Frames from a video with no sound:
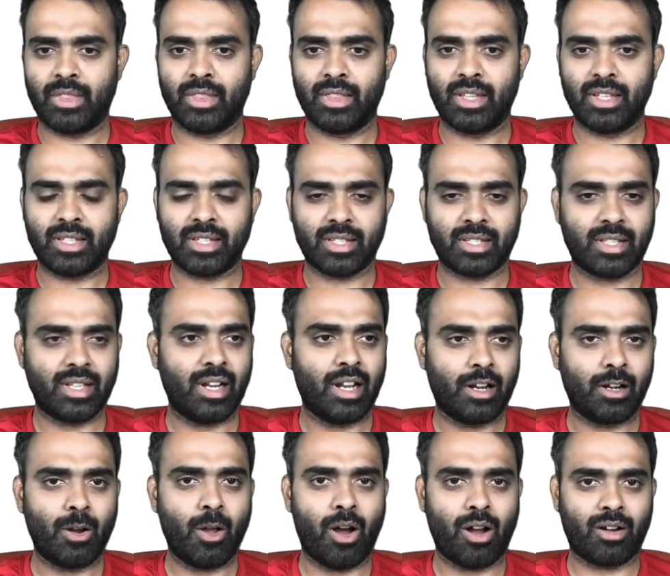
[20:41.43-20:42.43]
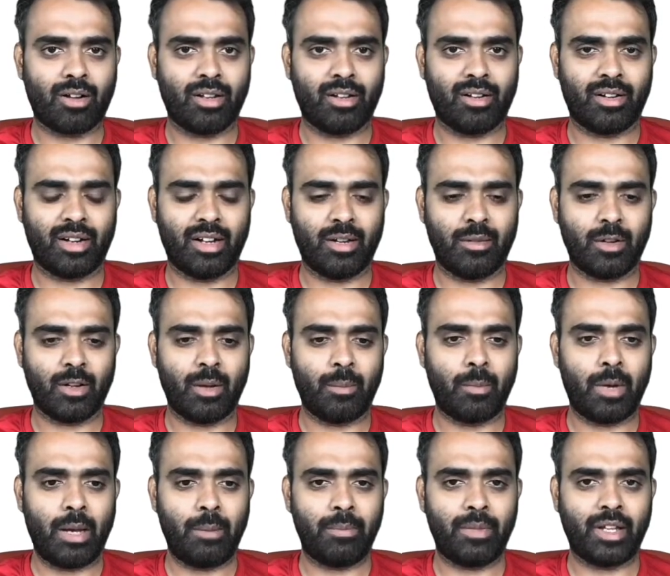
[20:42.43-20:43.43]
This is still unlocked, right?
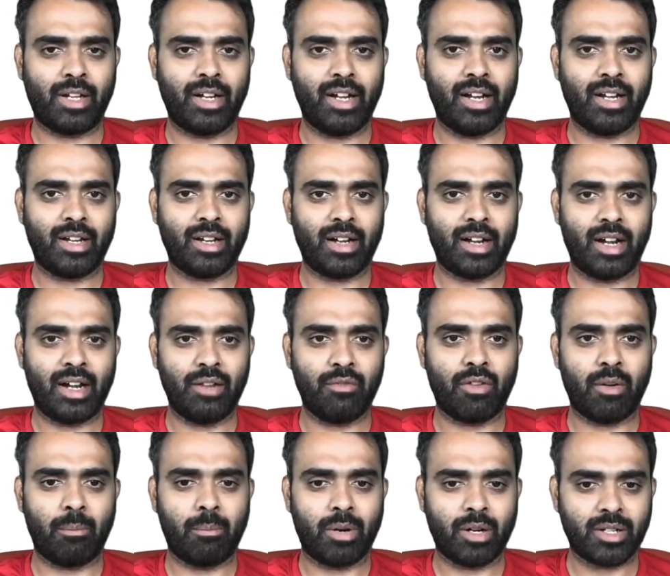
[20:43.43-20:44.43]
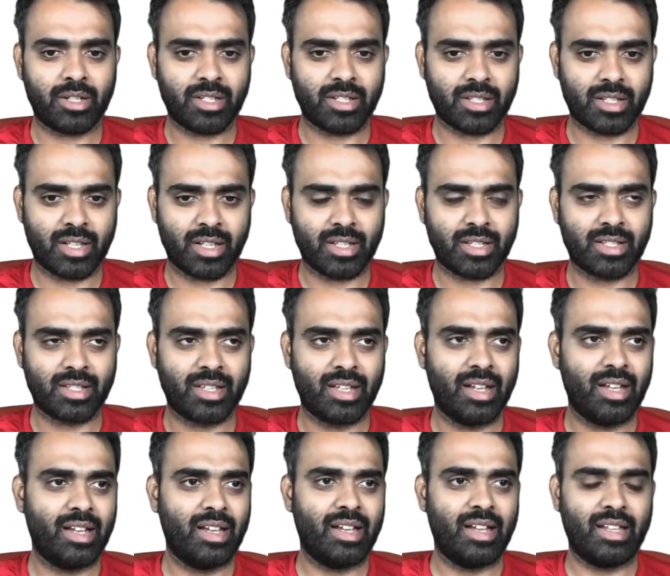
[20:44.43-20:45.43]
I'm the creator, and if I purchase this,
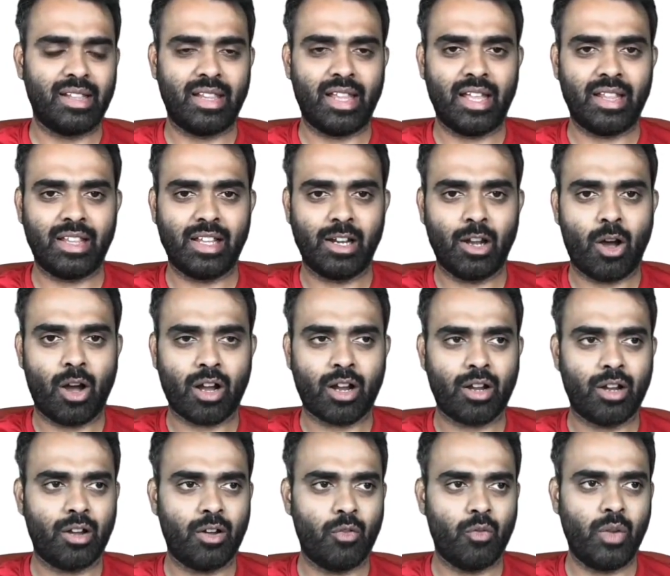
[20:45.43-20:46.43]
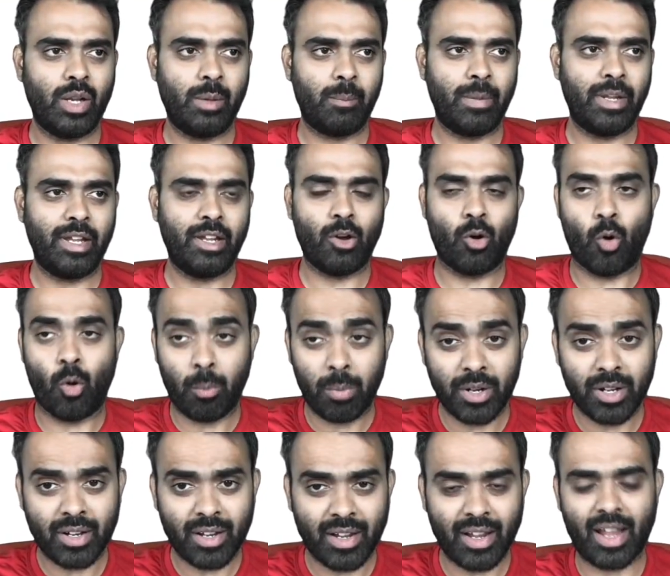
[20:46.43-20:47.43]
then the lock will be
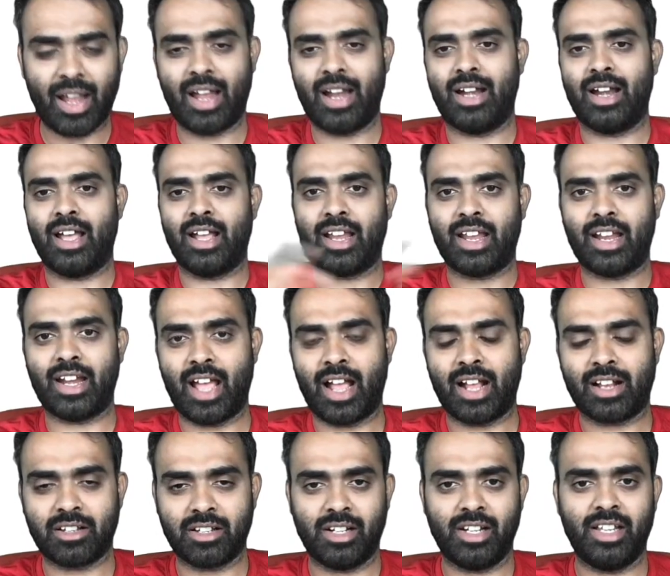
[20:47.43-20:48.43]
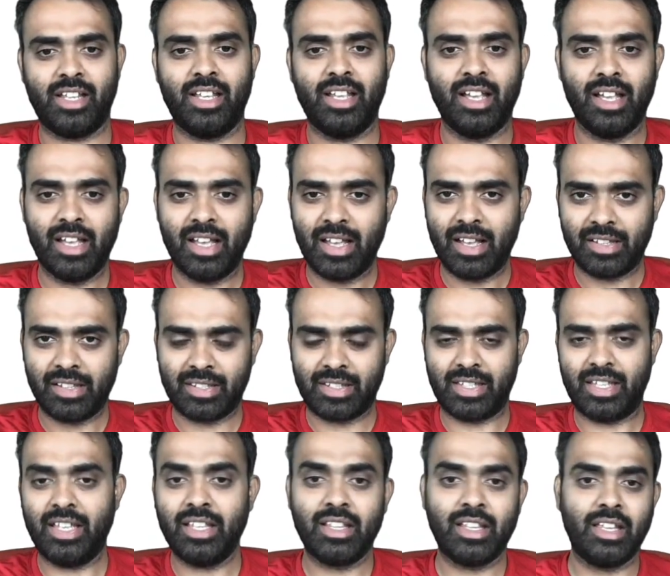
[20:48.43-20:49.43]
opened and I can actually
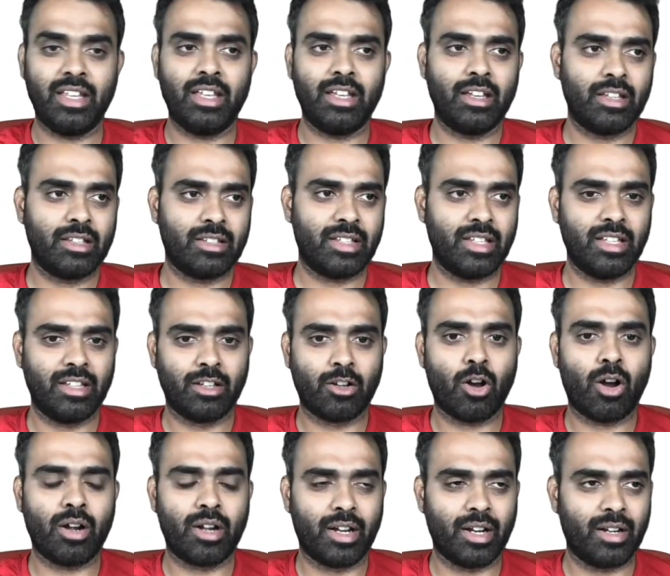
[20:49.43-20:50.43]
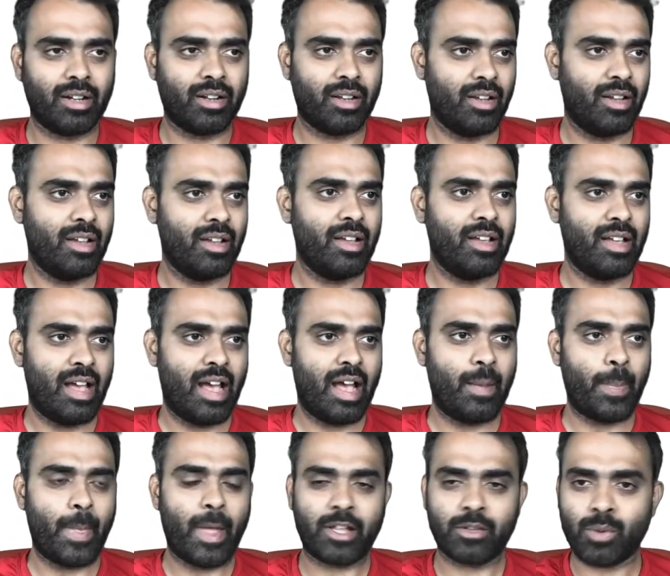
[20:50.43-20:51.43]
see the content.
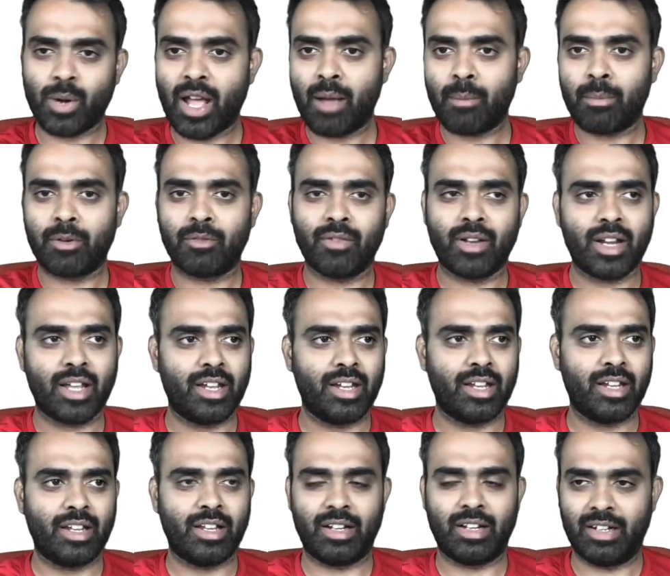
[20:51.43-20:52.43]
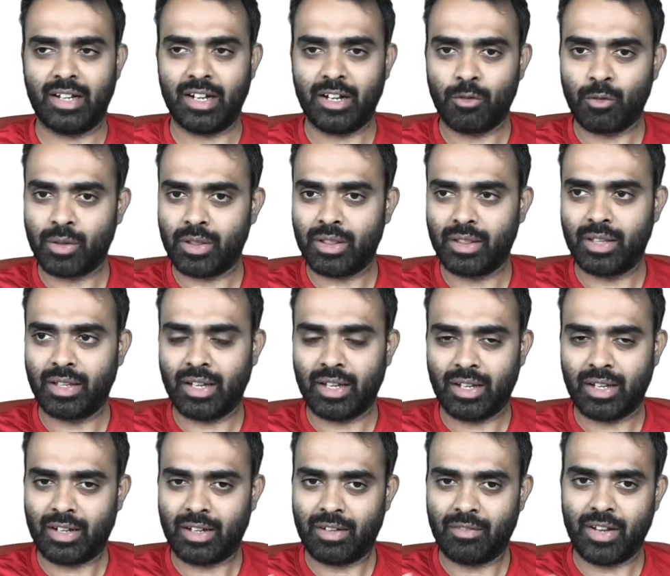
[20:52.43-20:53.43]
And that's what happened when I did
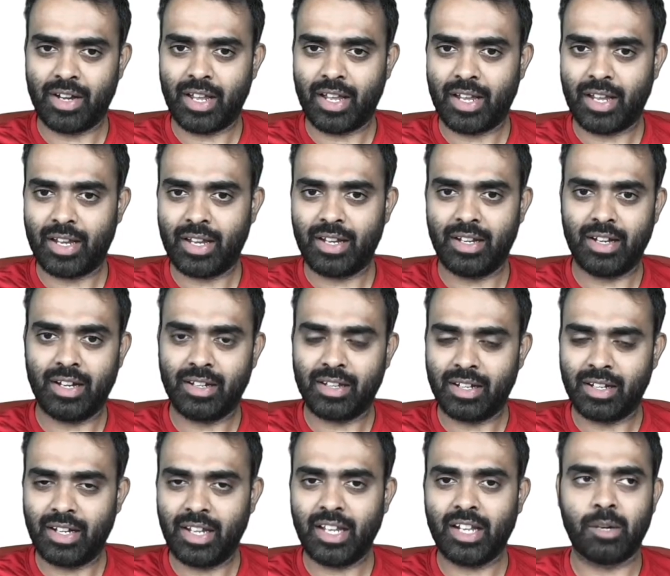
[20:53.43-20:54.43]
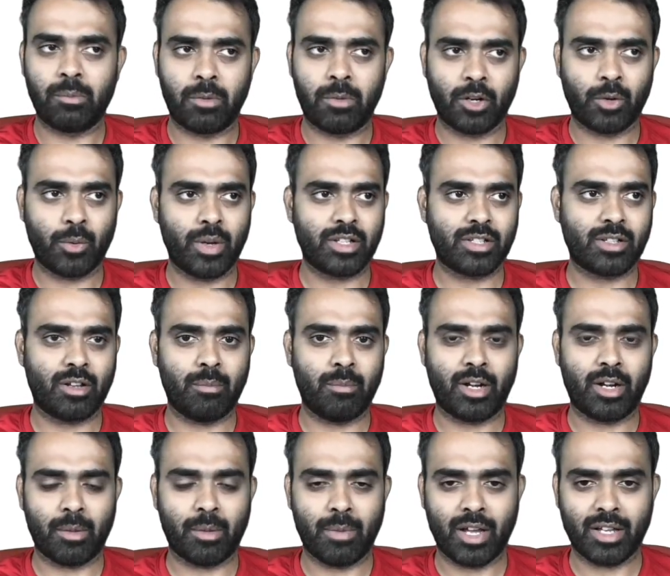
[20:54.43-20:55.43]
the decrypt request on
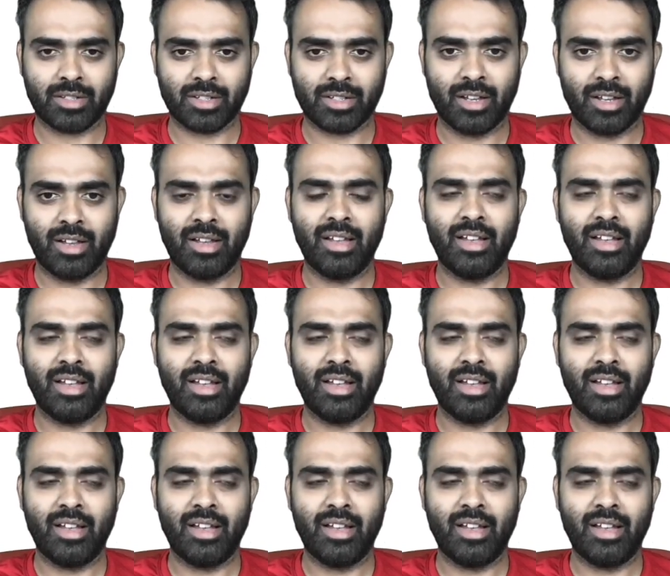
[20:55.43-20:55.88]
MetaMask.